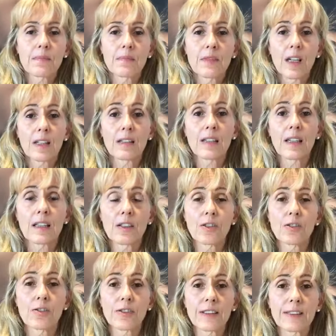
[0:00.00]
than
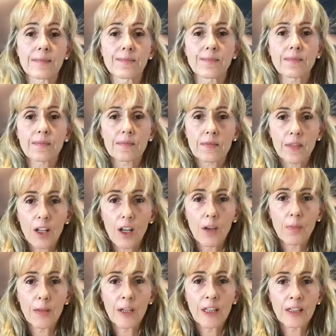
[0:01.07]
losing
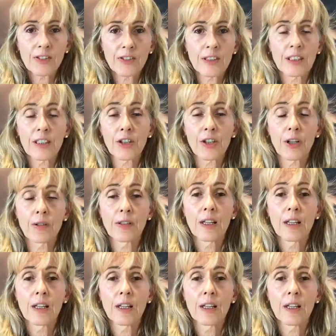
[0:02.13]
a person,